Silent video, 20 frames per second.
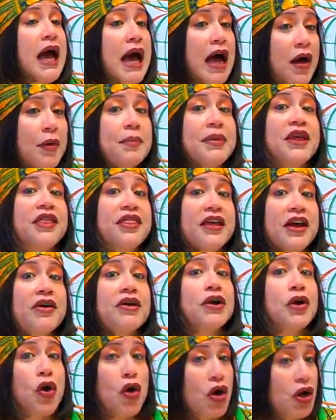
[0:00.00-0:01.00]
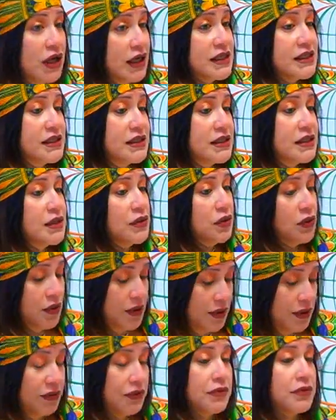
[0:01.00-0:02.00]
I'll be there in August
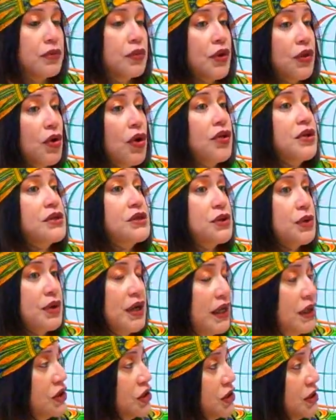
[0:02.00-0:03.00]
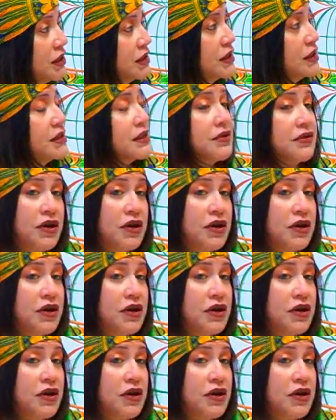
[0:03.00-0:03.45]
with all the donations.